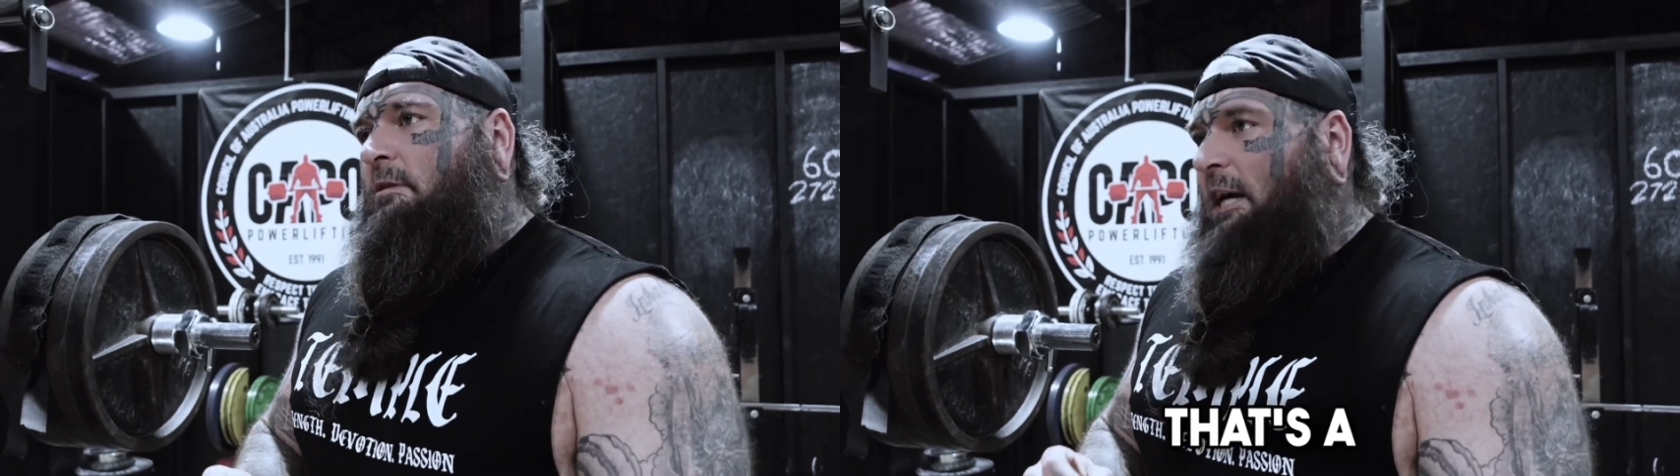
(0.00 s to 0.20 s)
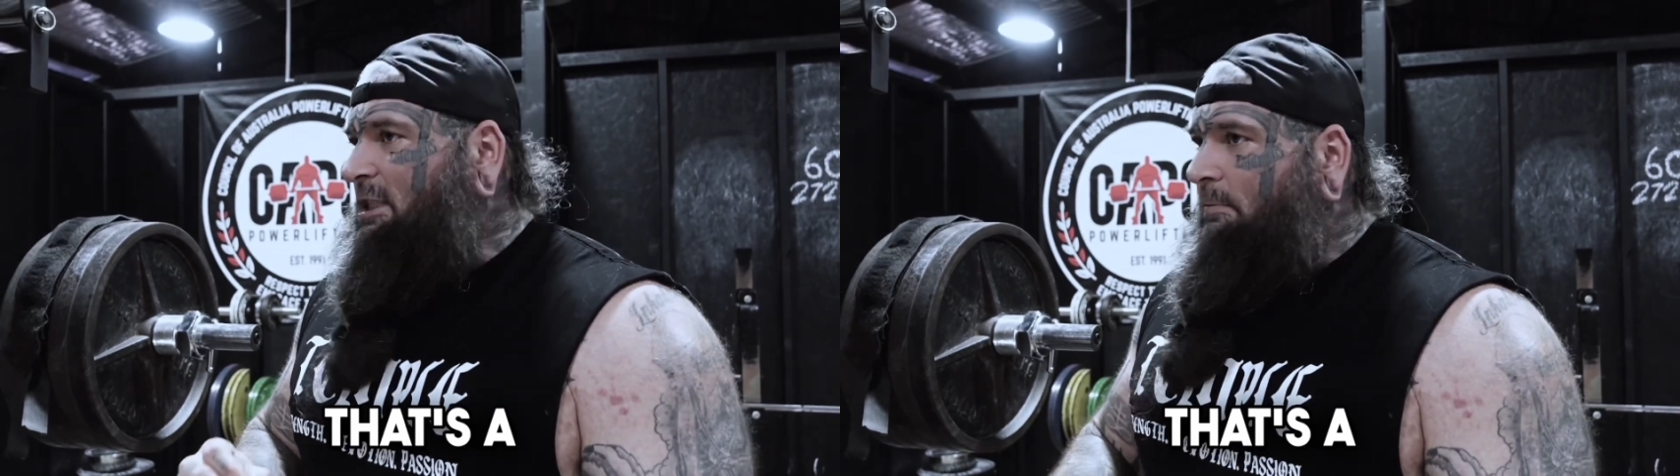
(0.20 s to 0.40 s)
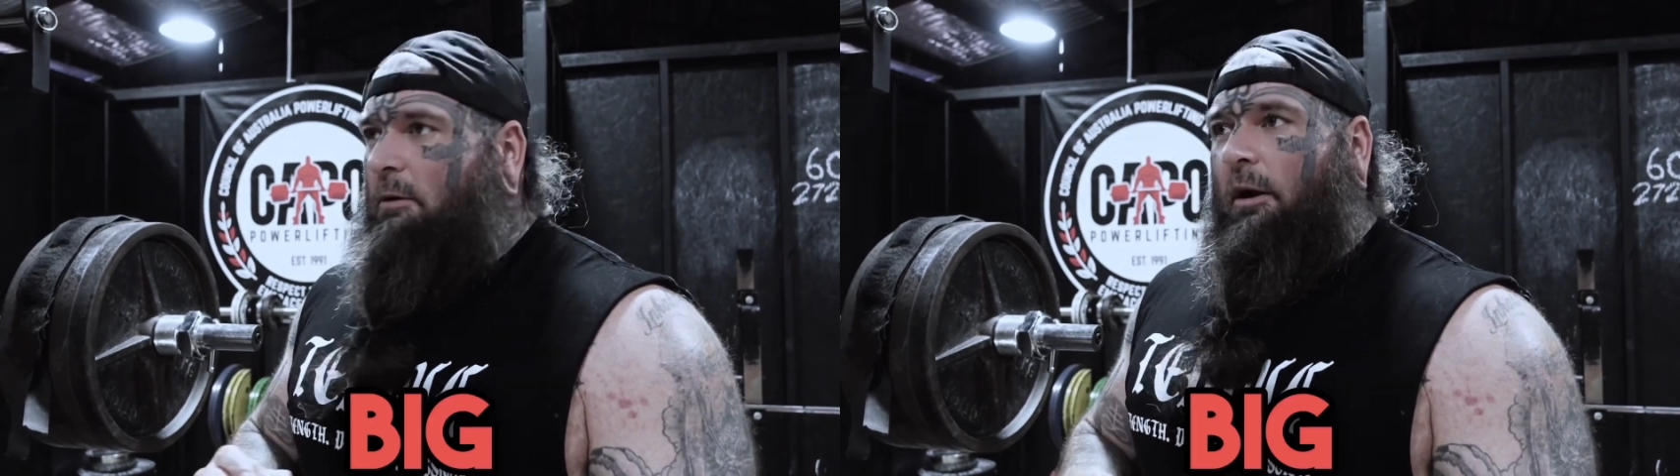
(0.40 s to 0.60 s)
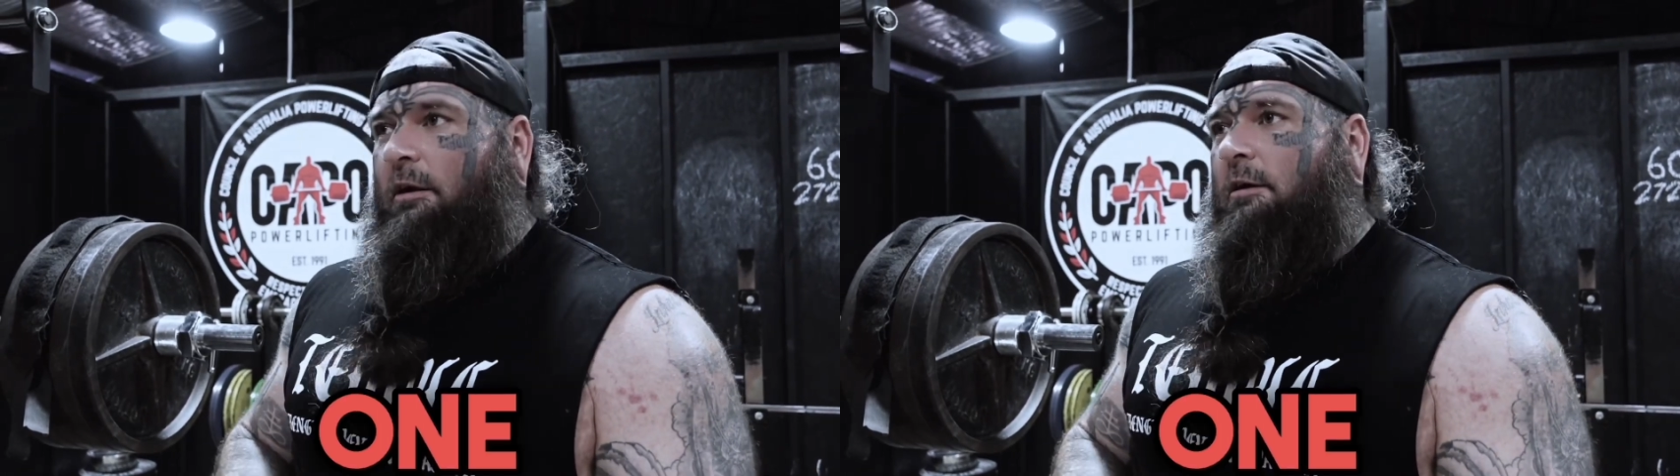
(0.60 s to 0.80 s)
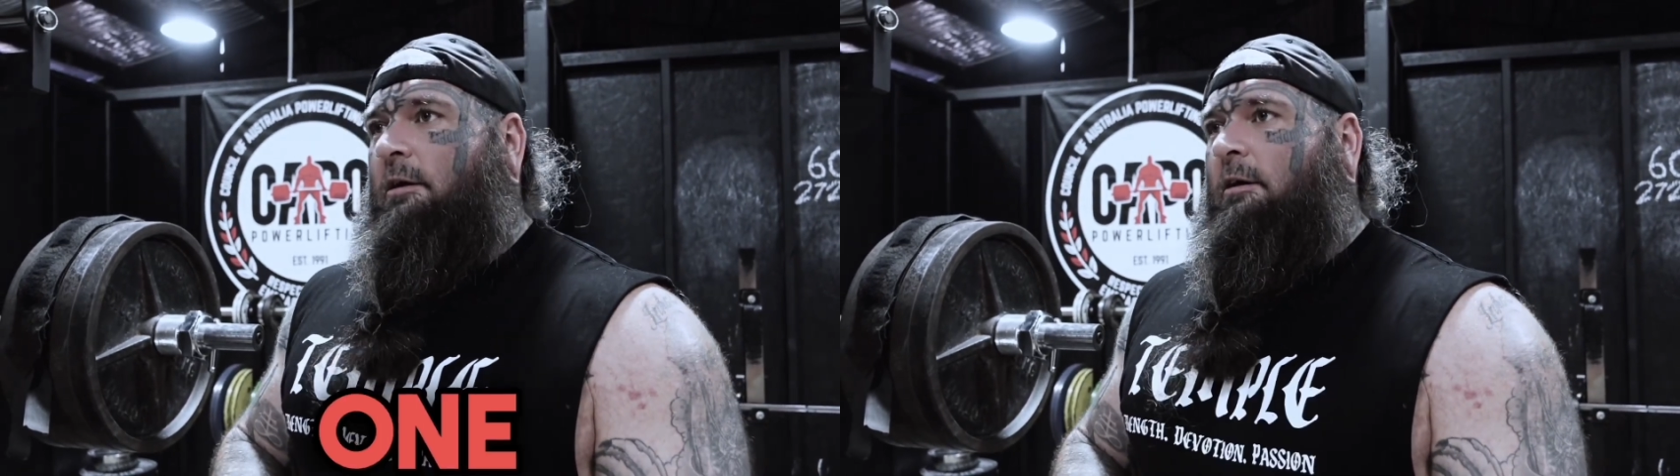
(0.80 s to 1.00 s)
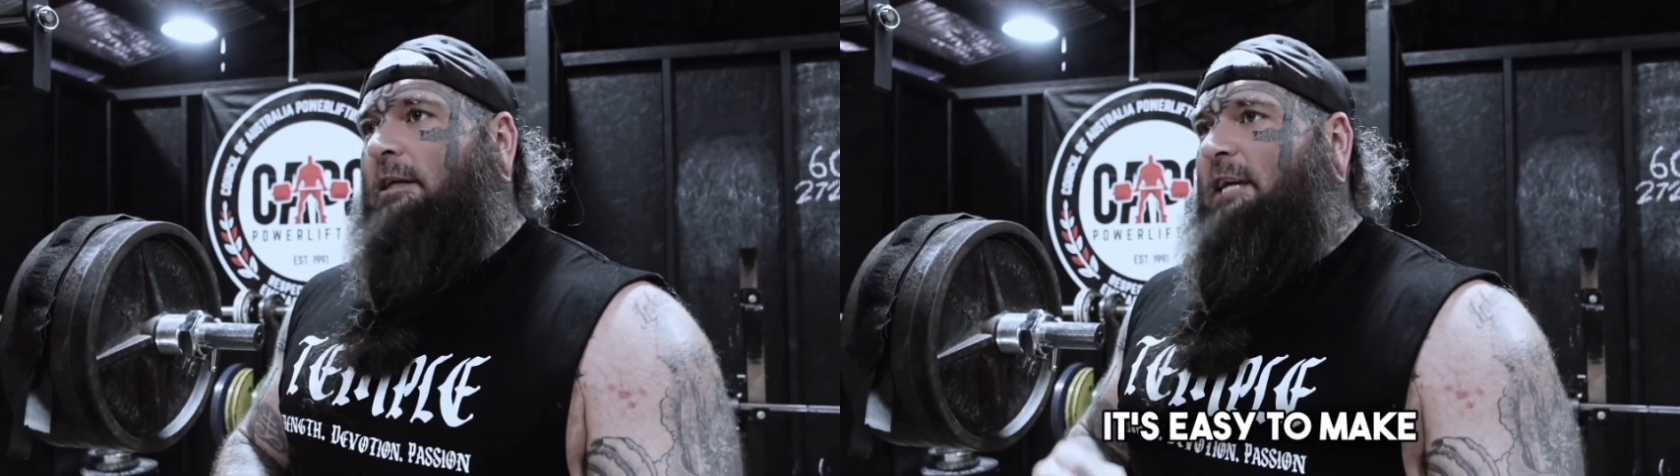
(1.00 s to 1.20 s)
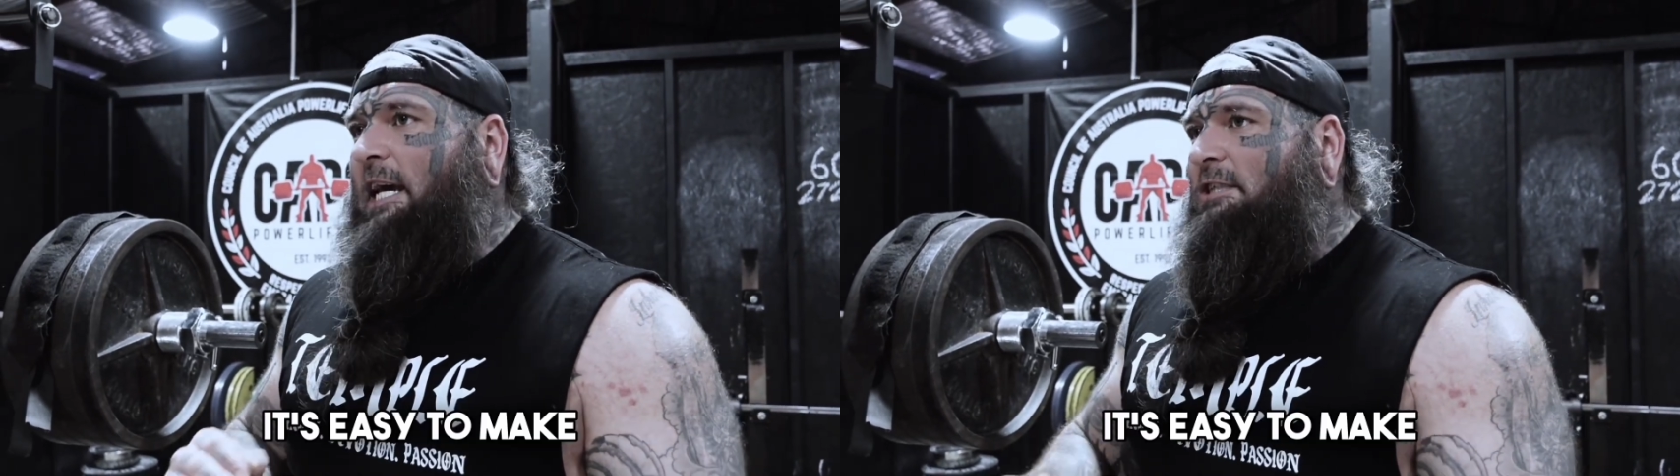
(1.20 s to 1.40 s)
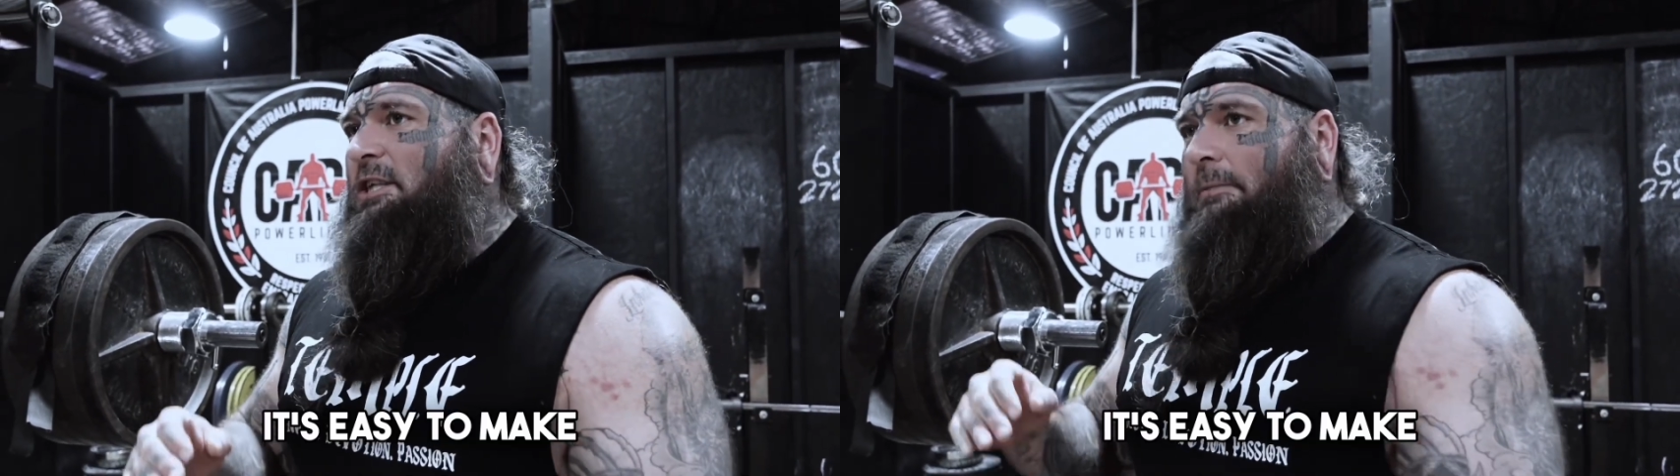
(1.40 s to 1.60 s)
That's a big one. It's easy